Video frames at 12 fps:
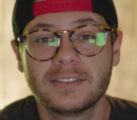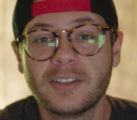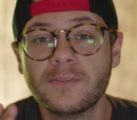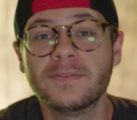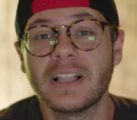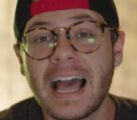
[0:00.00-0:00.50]

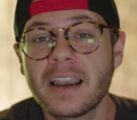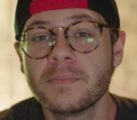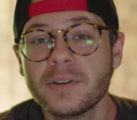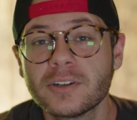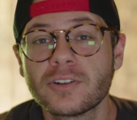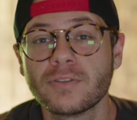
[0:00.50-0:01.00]
to
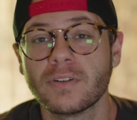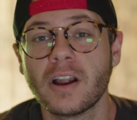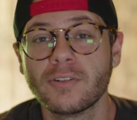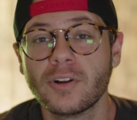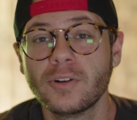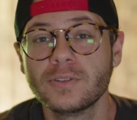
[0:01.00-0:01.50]
Vladimir
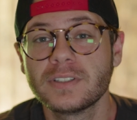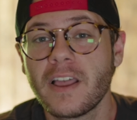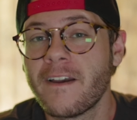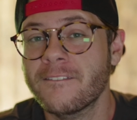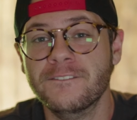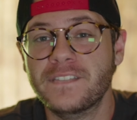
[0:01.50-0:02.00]
Guerrero's
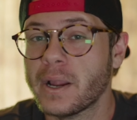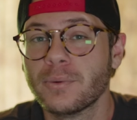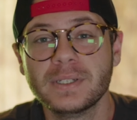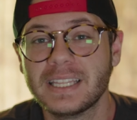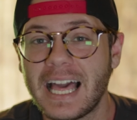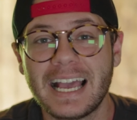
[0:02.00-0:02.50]

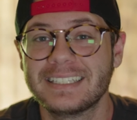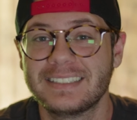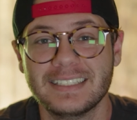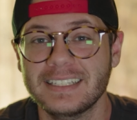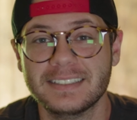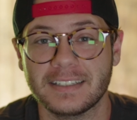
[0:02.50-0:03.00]
very
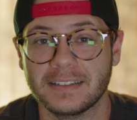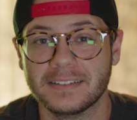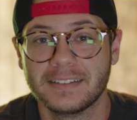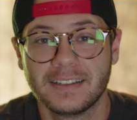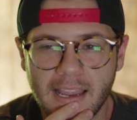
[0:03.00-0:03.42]
last season.